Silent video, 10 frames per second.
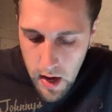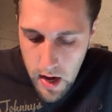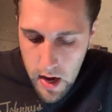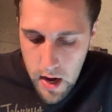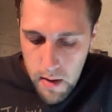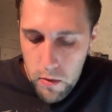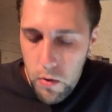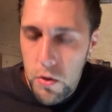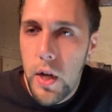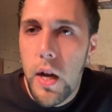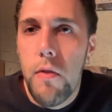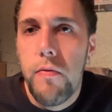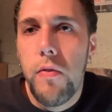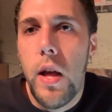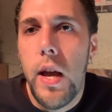Go check out
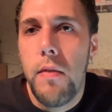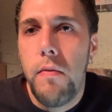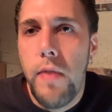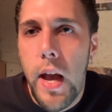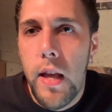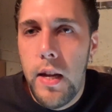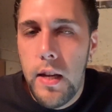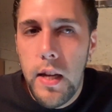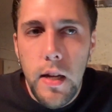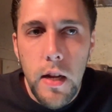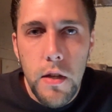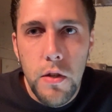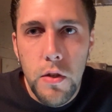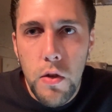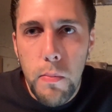Flying Valiant. He did a
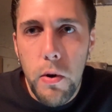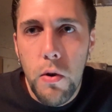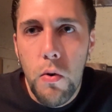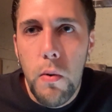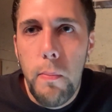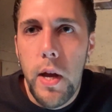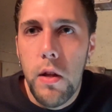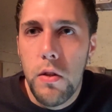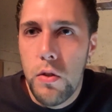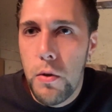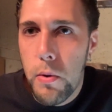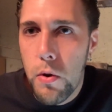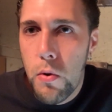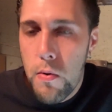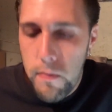super cool build, super
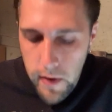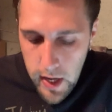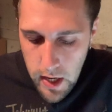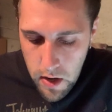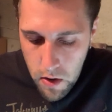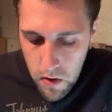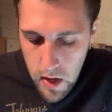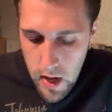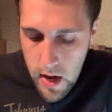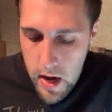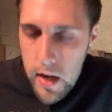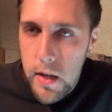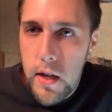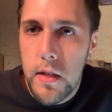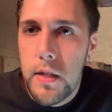cool video.
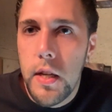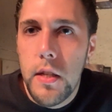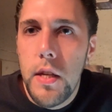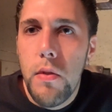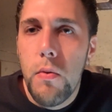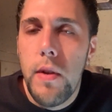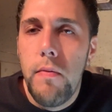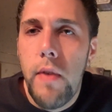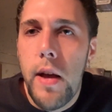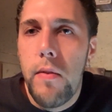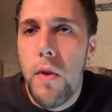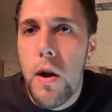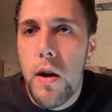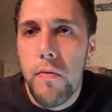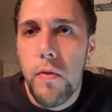Did a 63 Vet
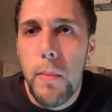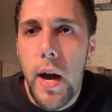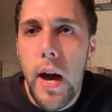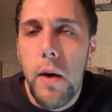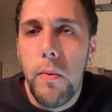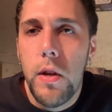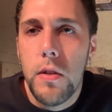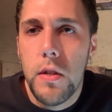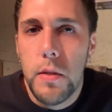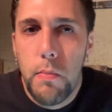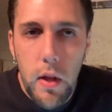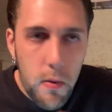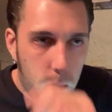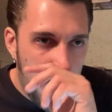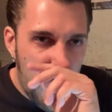from Hot Wheels, a
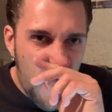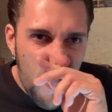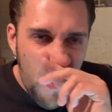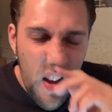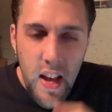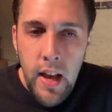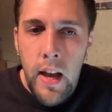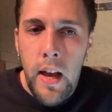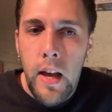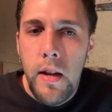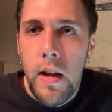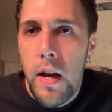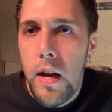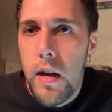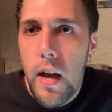split window. And
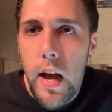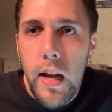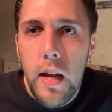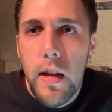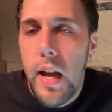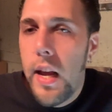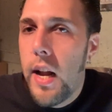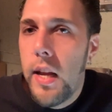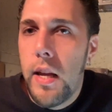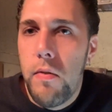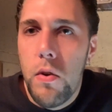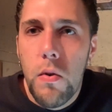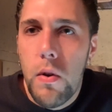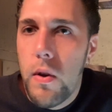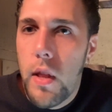I gotta give
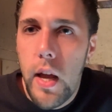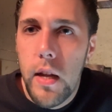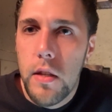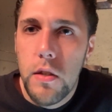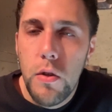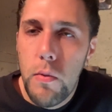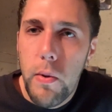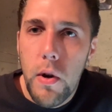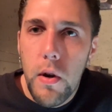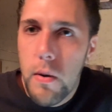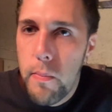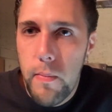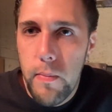you like super